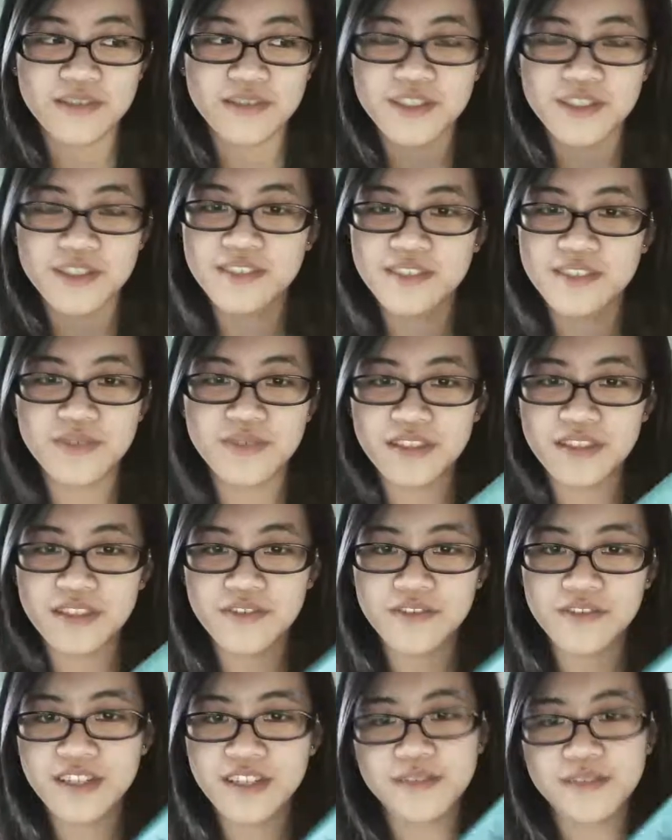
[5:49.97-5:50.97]
it was just really
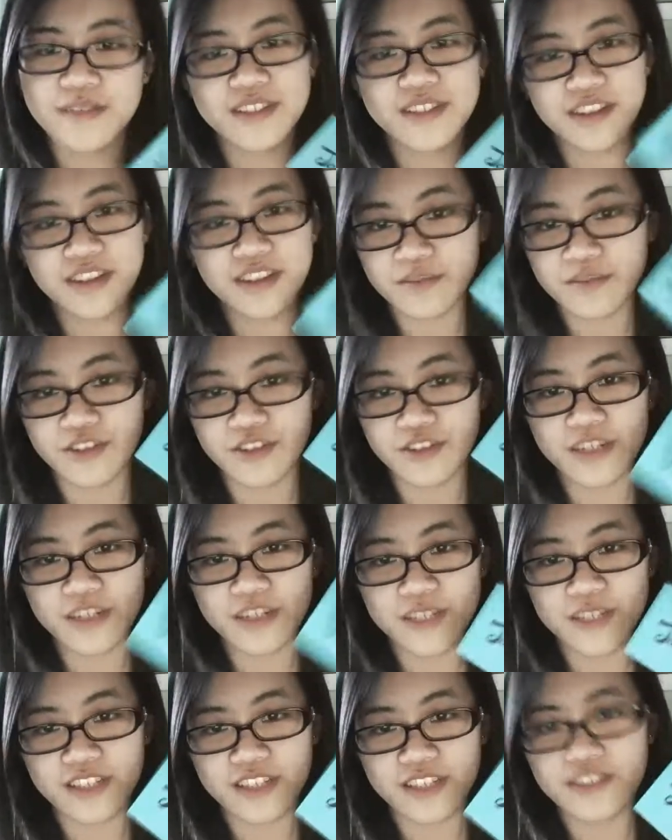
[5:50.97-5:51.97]
fun. It was awesome growing
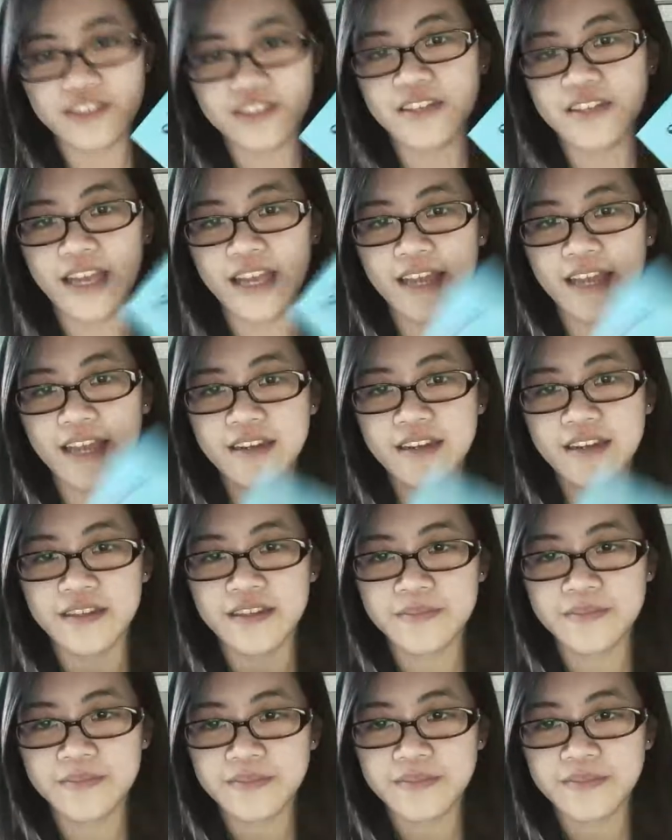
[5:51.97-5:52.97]
up together.
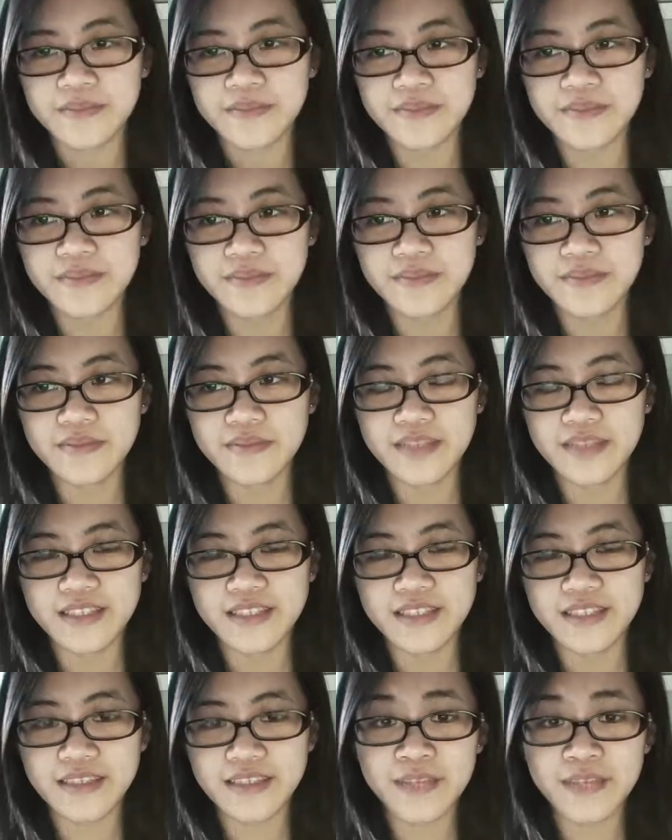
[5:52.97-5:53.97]
And
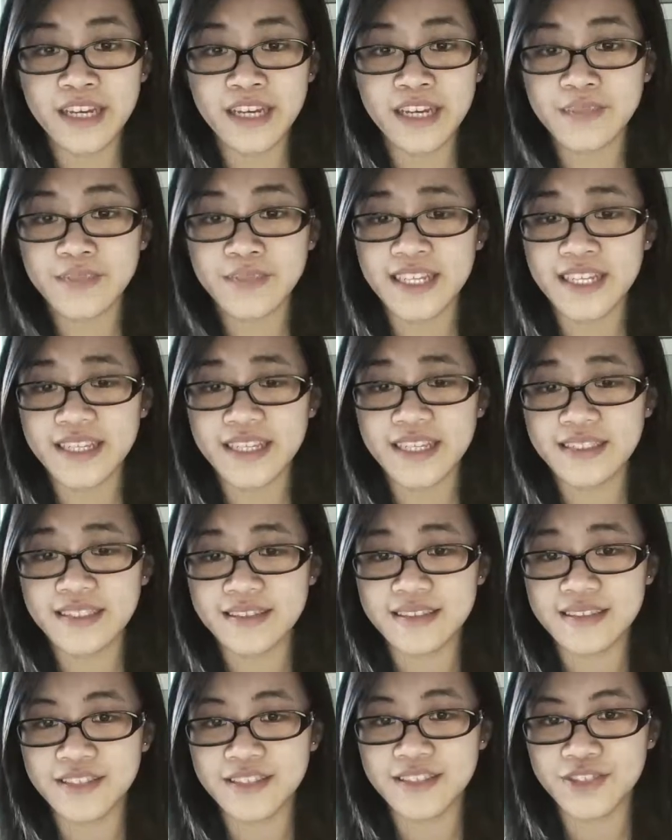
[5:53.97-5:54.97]
sometimes I
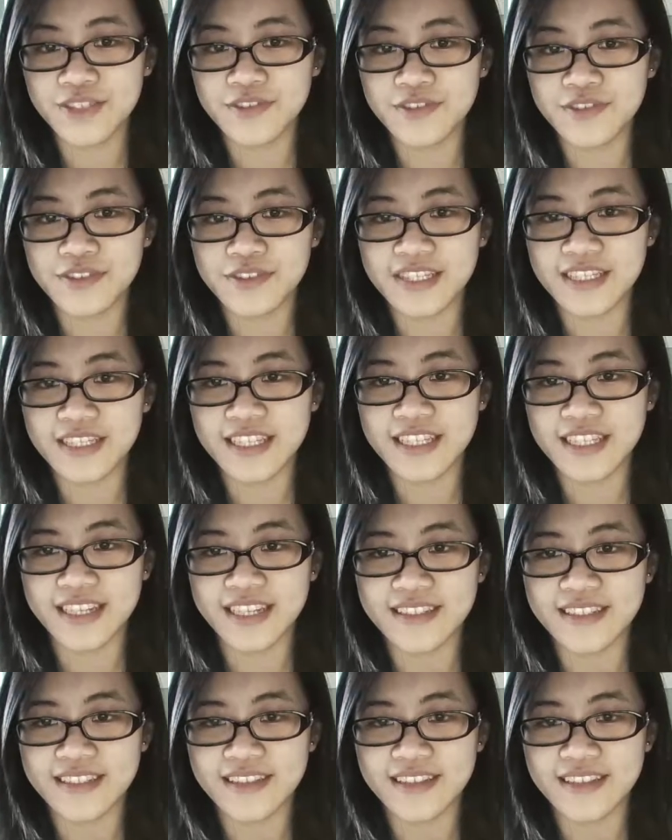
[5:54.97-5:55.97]
guess she feels
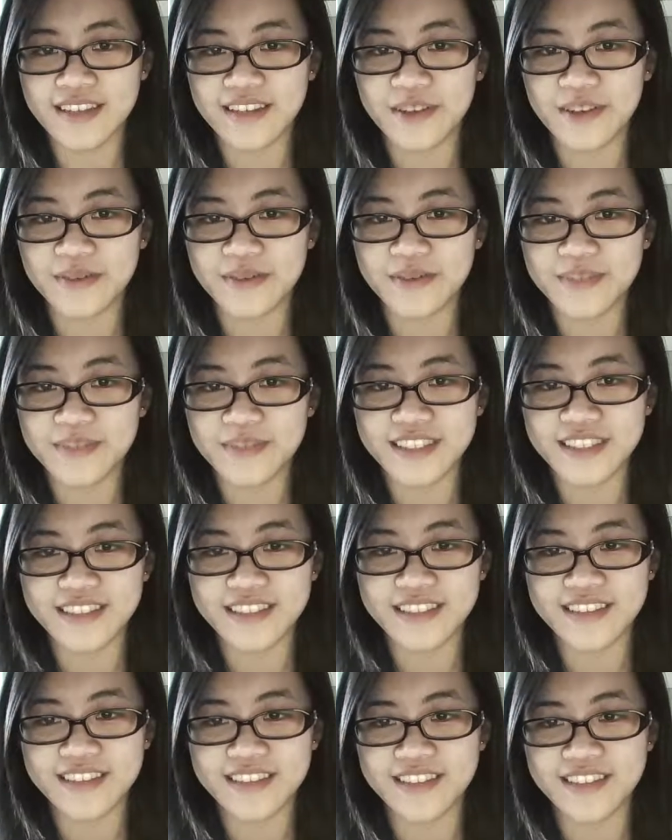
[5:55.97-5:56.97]
neglected now
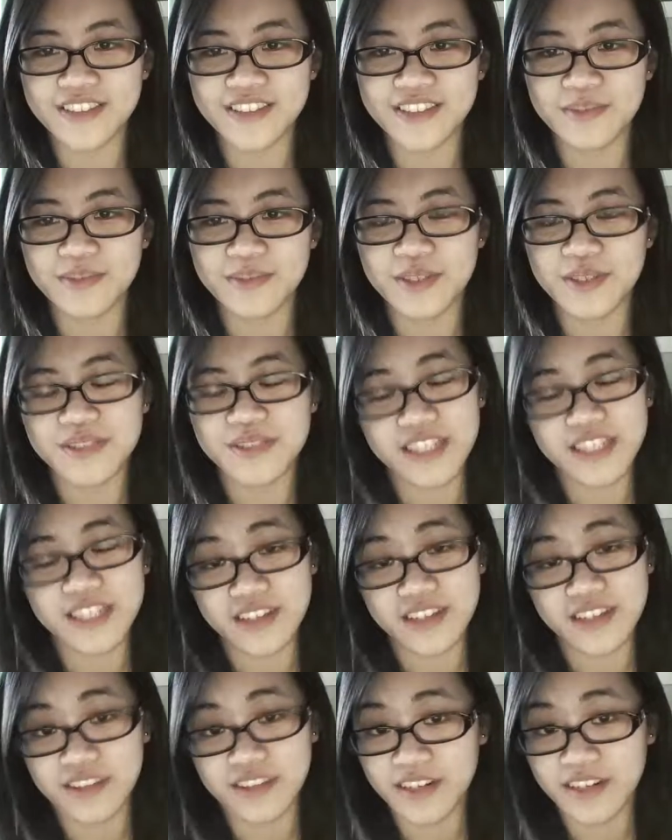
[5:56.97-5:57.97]
because we don't stay
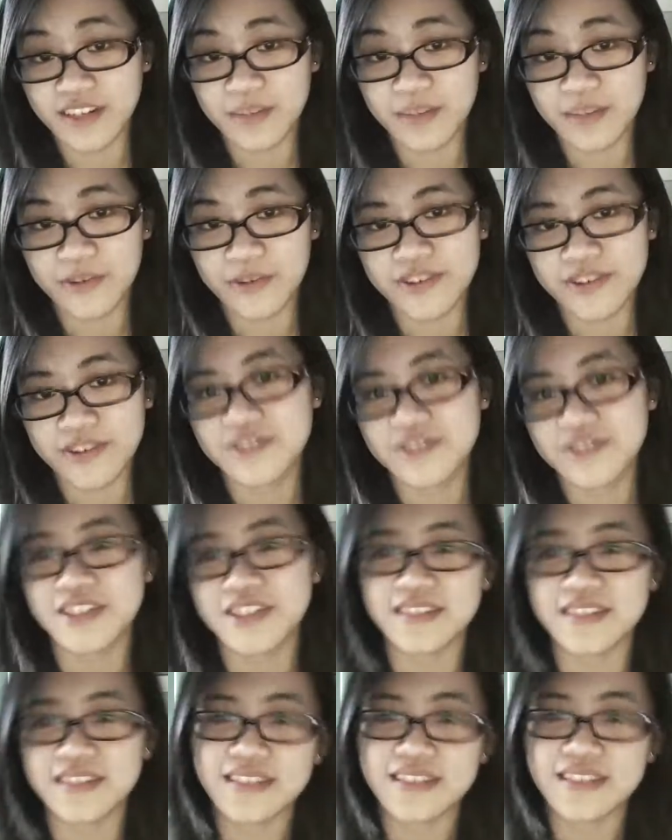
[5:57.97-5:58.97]
together anymore, so she
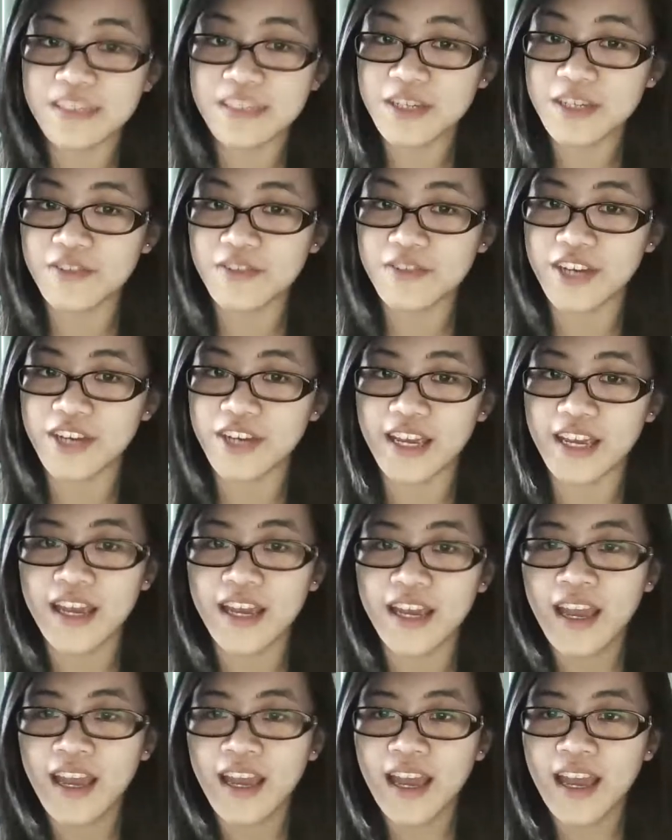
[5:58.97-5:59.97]
doesn't see me every day,
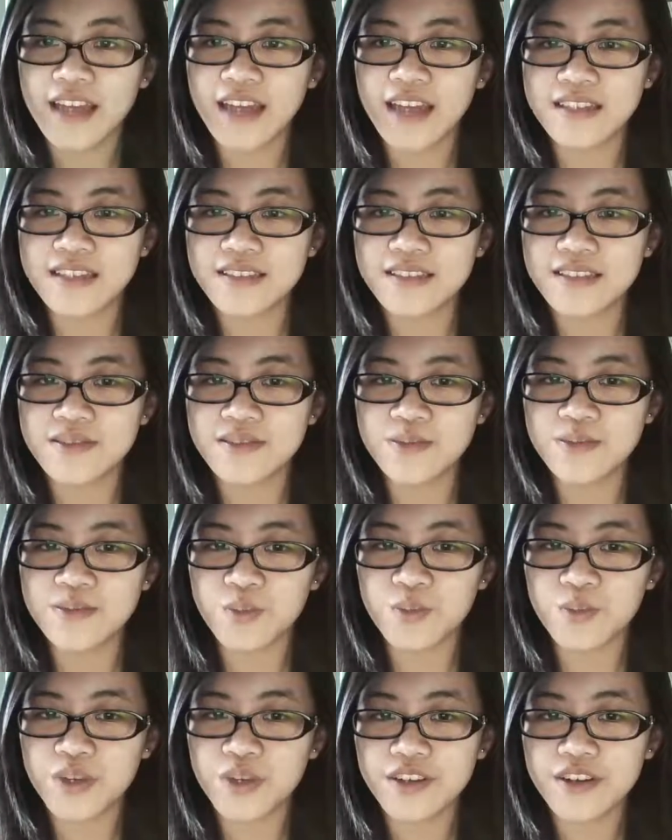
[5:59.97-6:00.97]
and it's
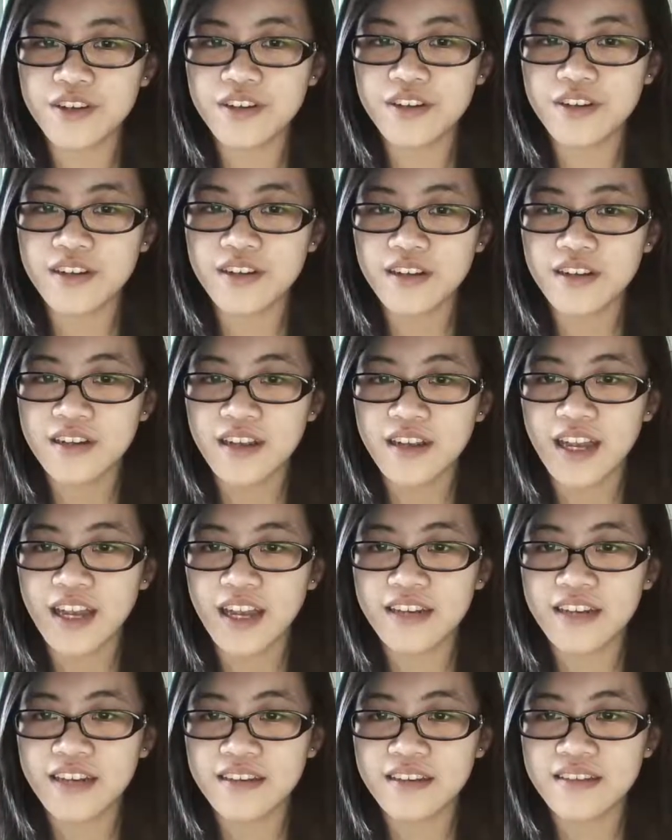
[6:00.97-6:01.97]
weird
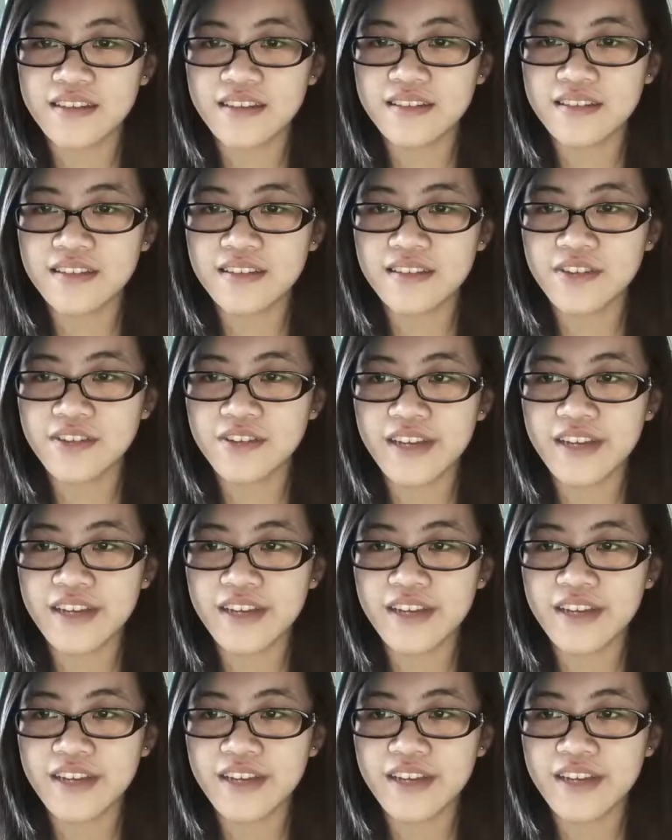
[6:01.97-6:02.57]
and it